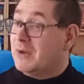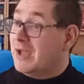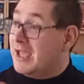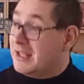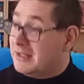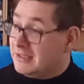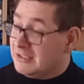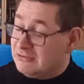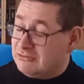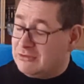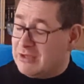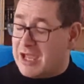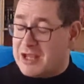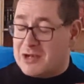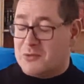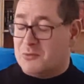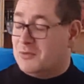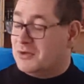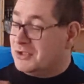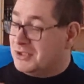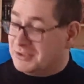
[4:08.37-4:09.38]
At least I
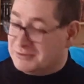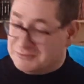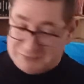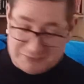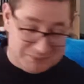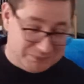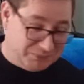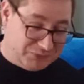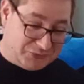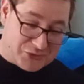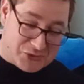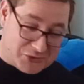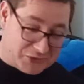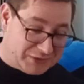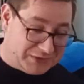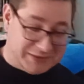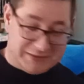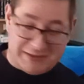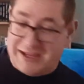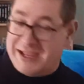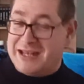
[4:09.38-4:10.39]
don't want to
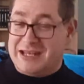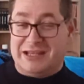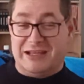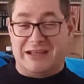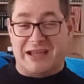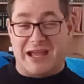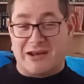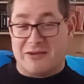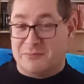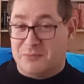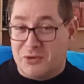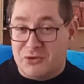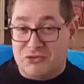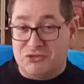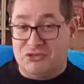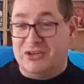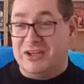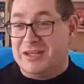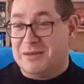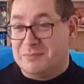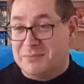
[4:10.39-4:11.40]
talk any kind of
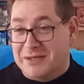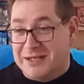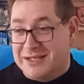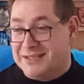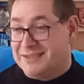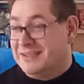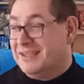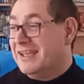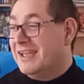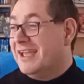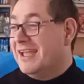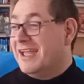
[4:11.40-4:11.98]
bullshit, but